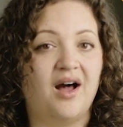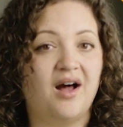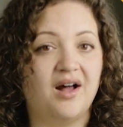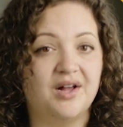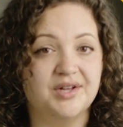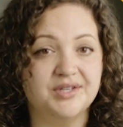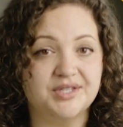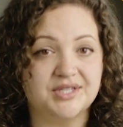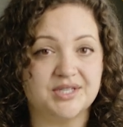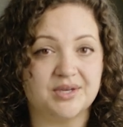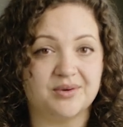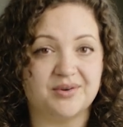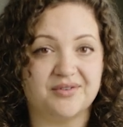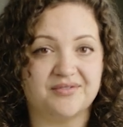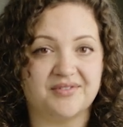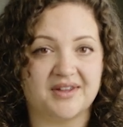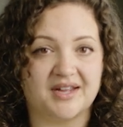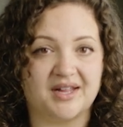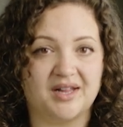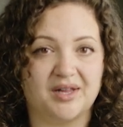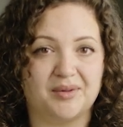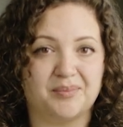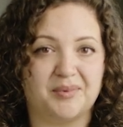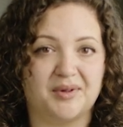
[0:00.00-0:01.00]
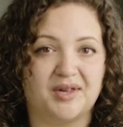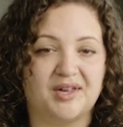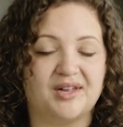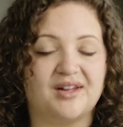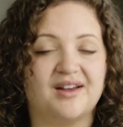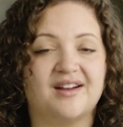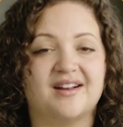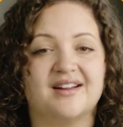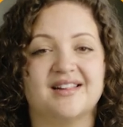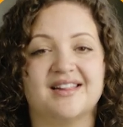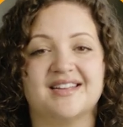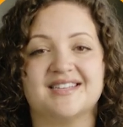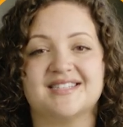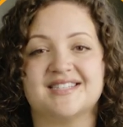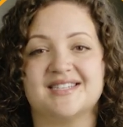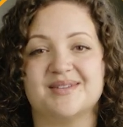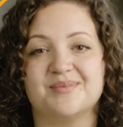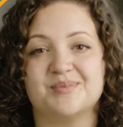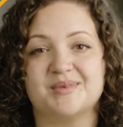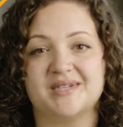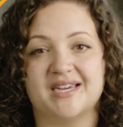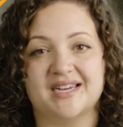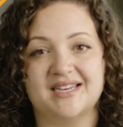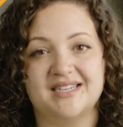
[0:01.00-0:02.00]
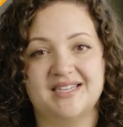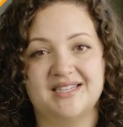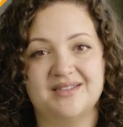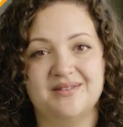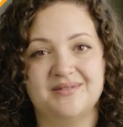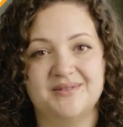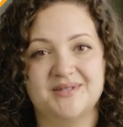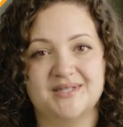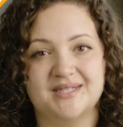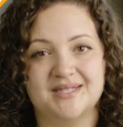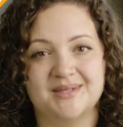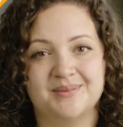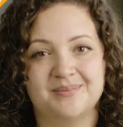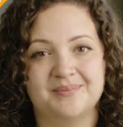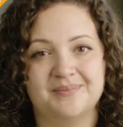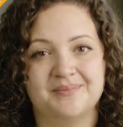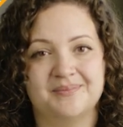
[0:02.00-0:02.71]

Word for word: Also available are lesson objectives,